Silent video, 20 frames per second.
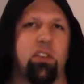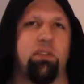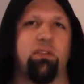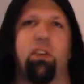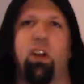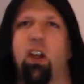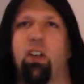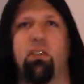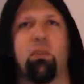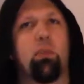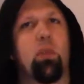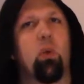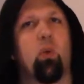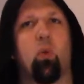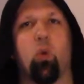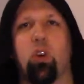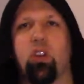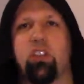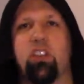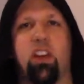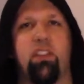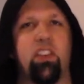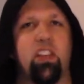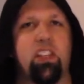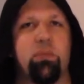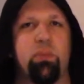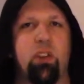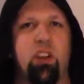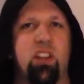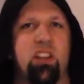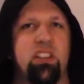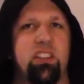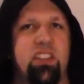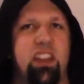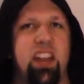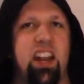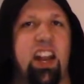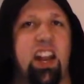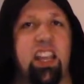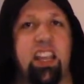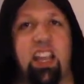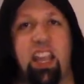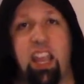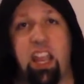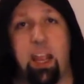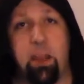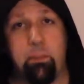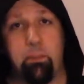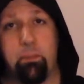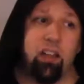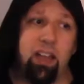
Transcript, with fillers: far from the worst I've experienced in any game.